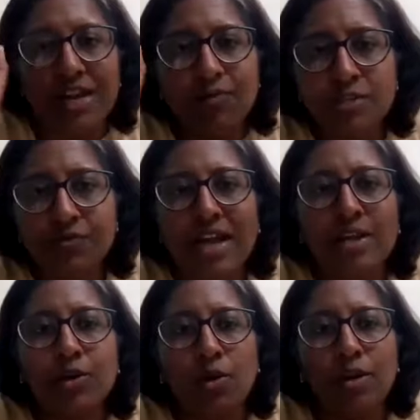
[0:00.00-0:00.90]
child was
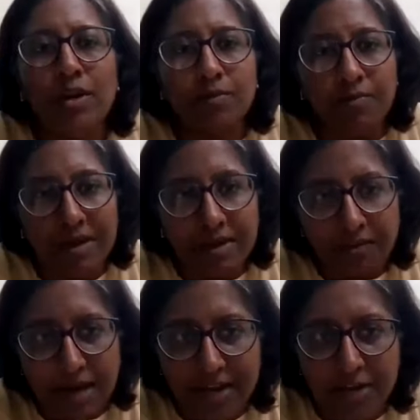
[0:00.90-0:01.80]
well grown,
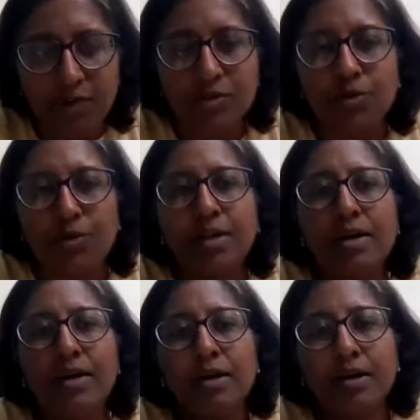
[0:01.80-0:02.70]
height was good.
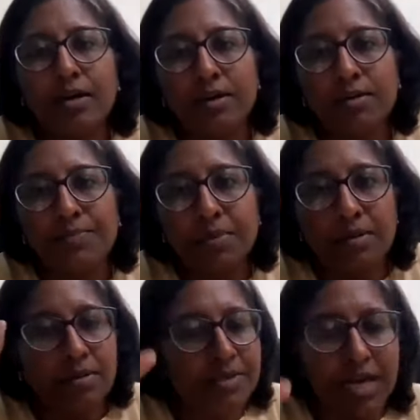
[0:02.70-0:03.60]

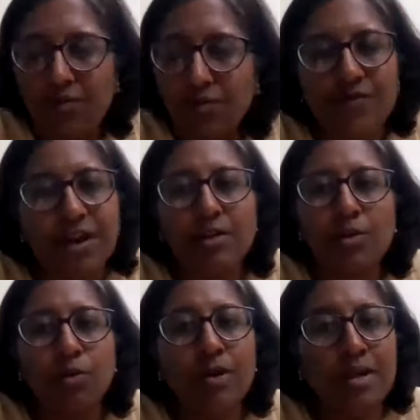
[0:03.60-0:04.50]
Child was well
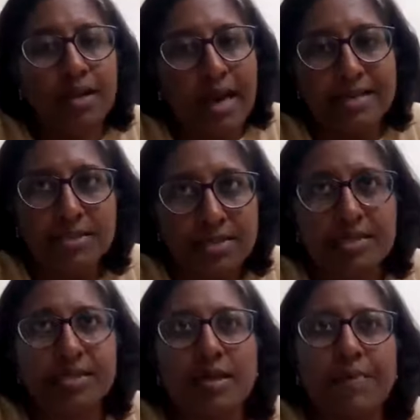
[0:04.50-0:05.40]
grown. He has
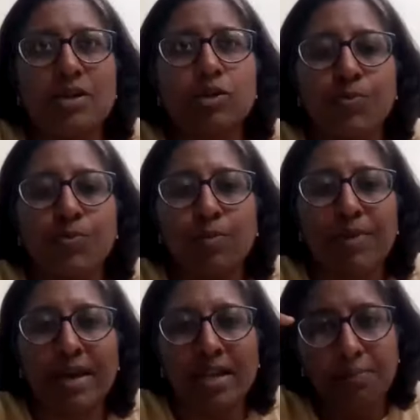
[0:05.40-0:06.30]
just
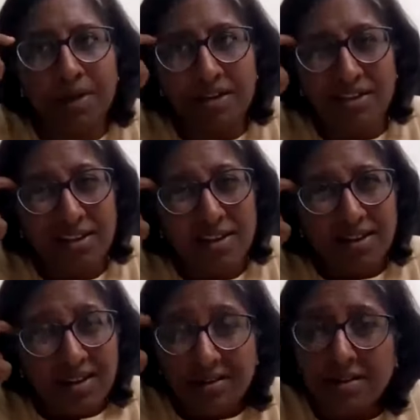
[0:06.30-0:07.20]
hepatosplenomegaly, but
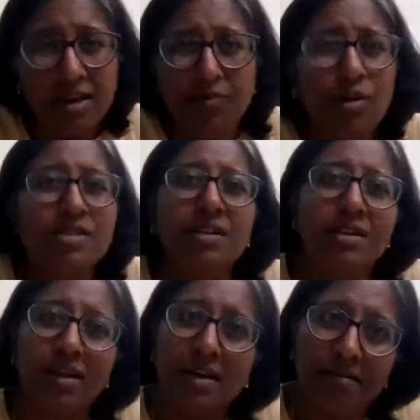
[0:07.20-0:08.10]
he
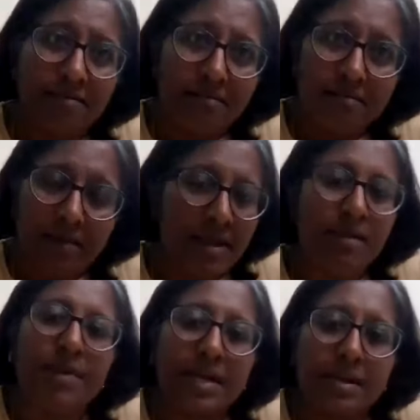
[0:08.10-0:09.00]
wasn't
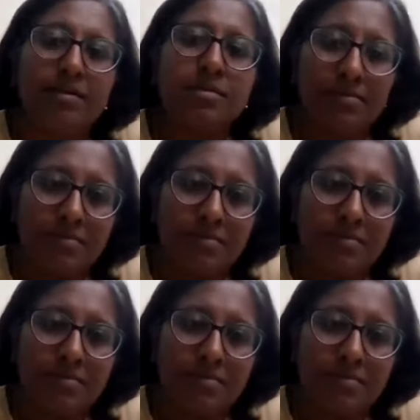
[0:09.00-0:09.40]
anemic.